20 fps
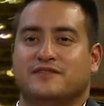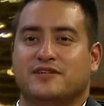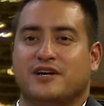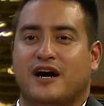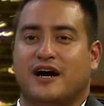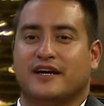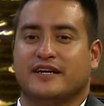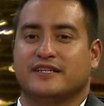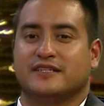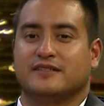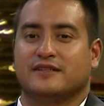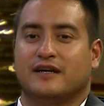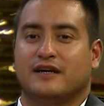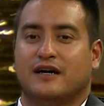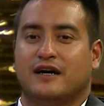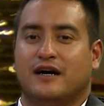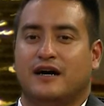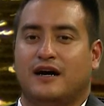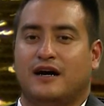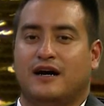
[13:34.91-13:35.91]
Johnny...
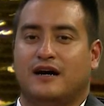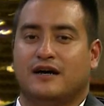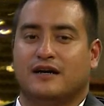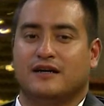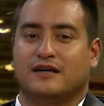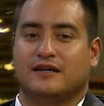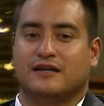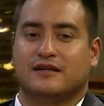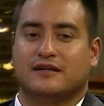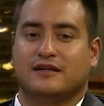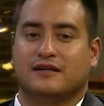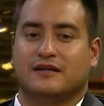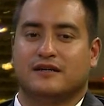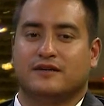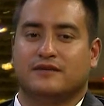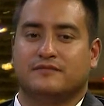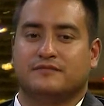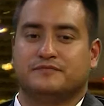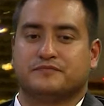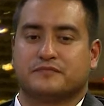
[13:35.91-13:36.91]
Uh,
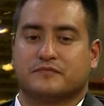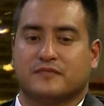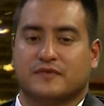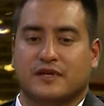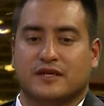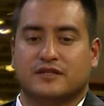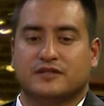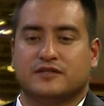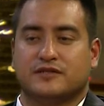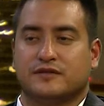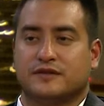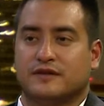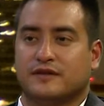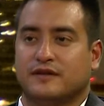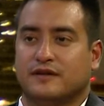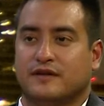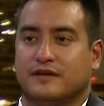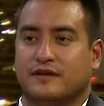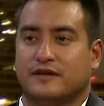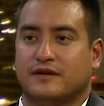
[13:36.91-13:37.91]
well, he's going to be
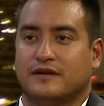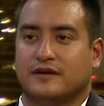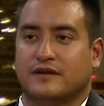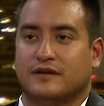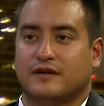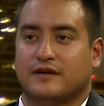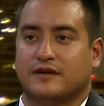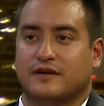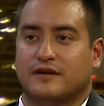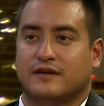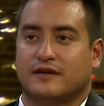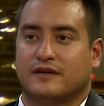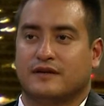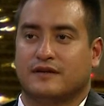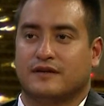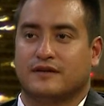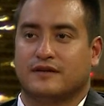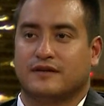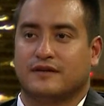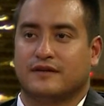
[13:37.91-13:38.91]
a, he's going to
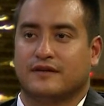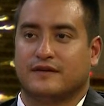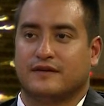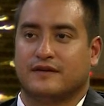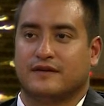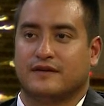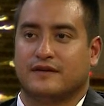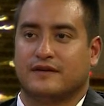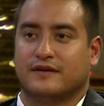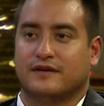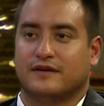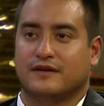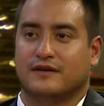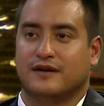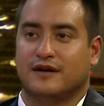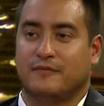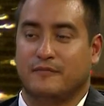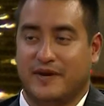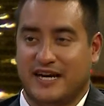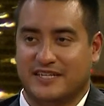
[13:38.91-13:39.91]
have a uh,
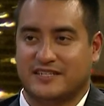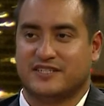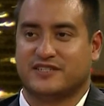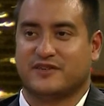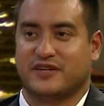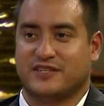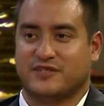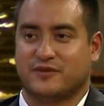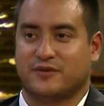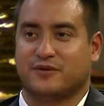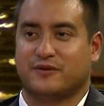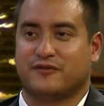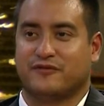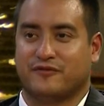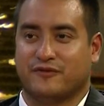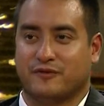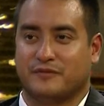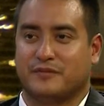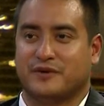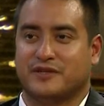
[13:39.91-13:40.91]
a magistrate's order
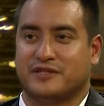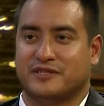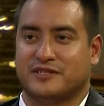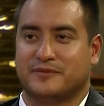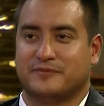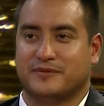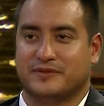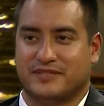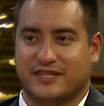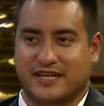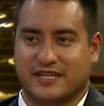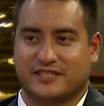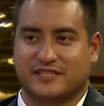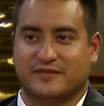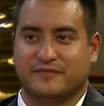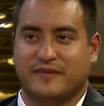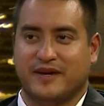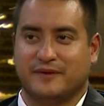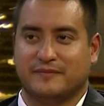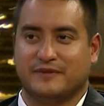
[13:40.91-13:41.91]
for emergency
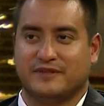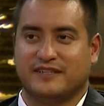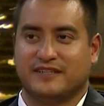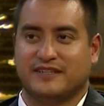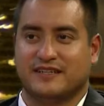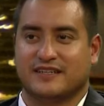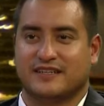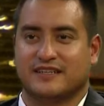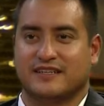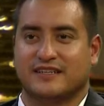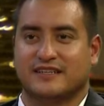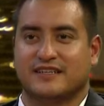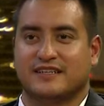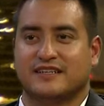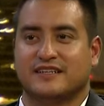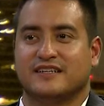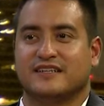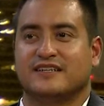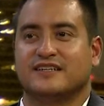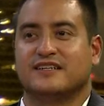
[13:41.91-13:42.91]
protection, Absolutely. maybe?
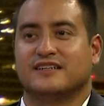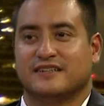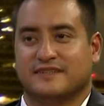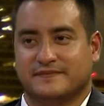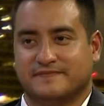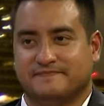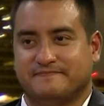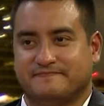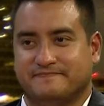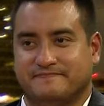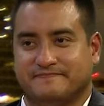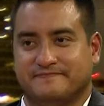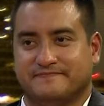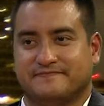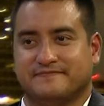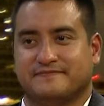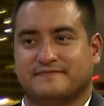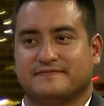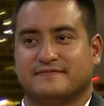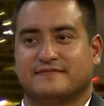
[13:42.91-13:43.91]
Um,
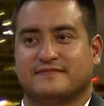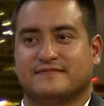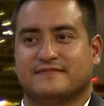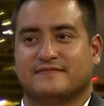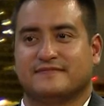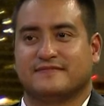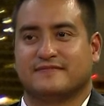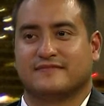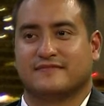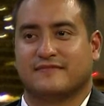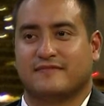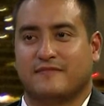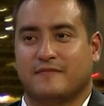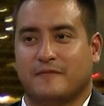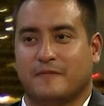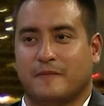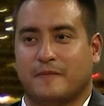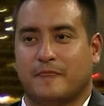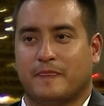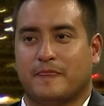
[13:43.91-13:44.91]
yeah, I mean,
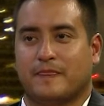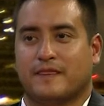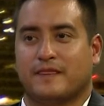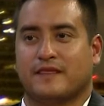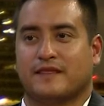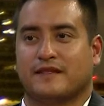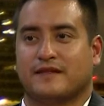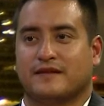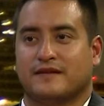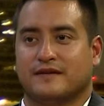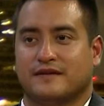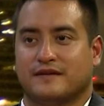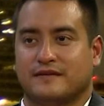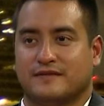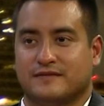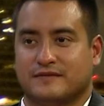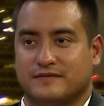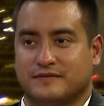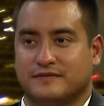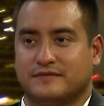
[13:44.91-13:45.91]
I, I, he's going to
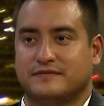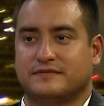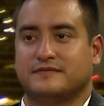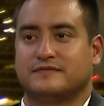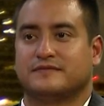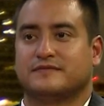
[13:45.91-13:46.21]
at least have a